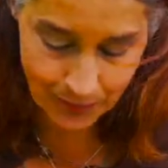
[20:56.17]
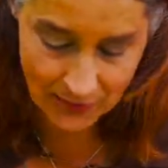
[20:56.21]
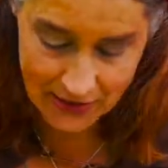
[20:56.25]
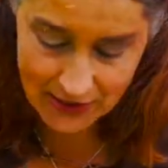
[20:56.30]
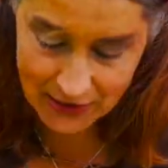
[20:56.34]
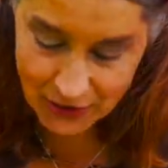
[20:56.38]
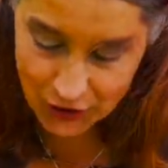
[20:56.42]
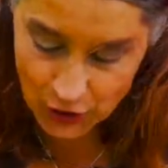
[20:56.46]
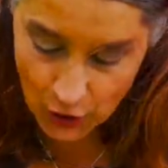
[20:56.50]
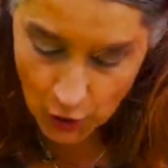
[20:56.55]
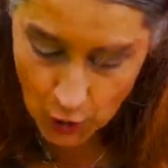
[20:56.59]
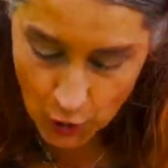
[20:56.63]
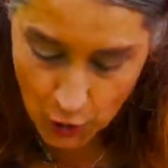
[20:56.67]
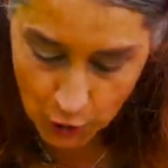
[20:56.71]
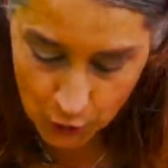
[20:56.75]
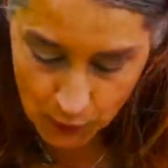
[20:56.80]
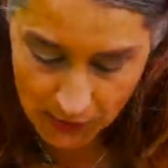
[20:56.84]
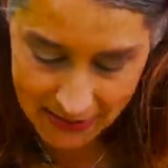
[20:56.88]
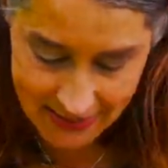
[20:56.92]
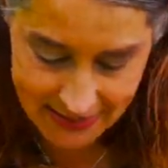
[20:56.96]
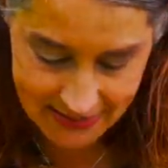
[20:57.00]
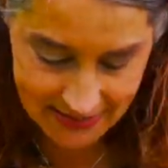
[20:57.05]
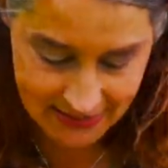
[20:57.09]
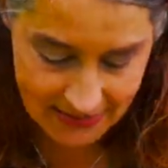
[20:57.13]
is
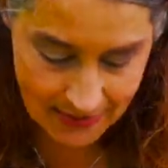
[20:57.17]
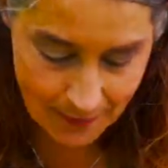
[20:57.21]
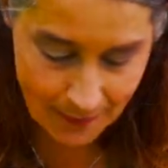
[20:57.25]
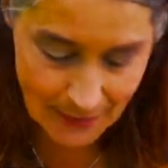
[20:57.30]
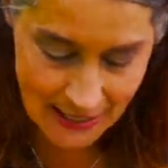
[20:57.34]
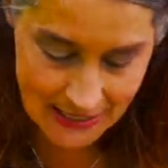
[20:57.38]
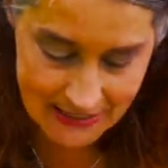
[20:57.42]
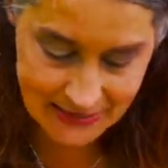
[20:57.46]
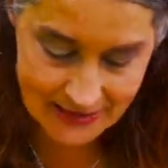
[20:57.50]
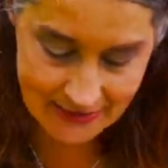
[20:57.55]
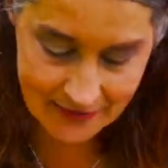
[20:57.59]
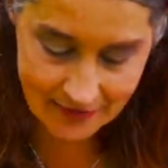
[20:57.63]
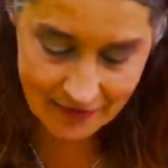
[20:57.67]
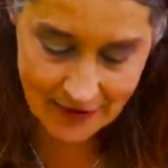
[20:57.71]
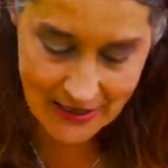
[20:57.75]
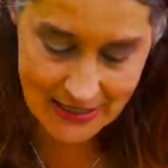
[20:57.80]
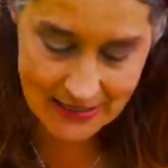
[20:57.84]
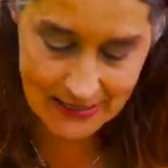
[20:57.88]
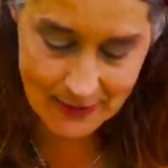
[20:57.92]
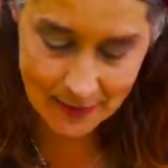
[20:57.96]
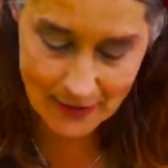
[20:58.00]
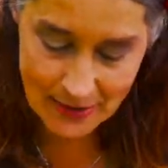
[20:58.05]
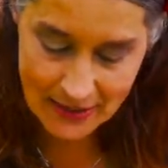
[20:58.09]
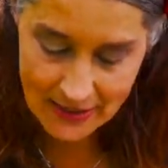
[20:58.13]
always the best
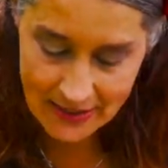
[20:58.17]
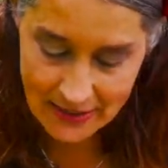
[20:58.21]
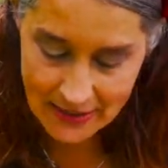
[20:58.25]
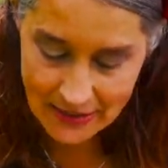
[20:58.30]
investment.